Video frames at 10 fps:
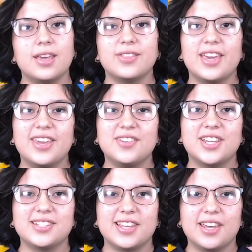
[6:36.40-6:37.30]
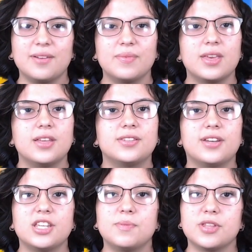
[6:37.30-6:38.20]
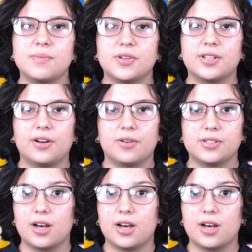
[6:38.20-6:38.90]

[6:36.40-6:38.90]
Thank you, Jaceline. Today's birthday boys and girls